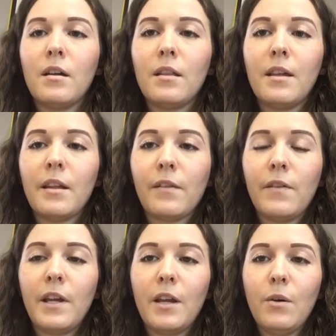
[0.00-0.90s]
This
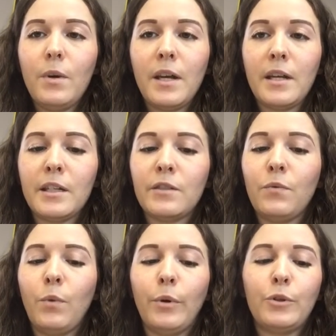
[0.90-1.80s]
video is
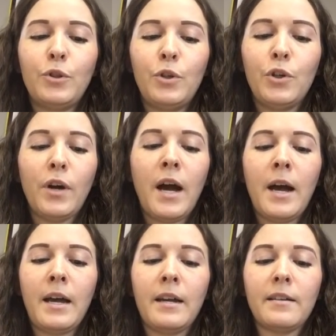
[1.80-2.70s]
for junior
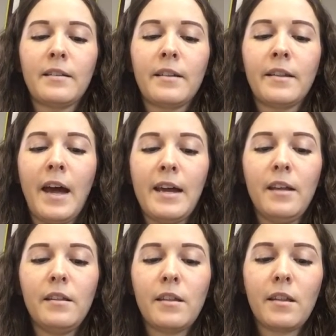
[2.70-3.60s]
high
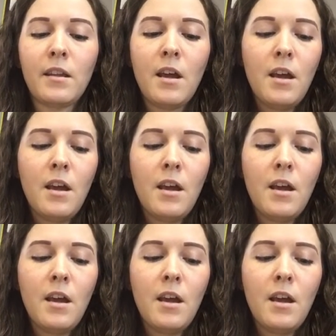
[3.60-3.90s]
science,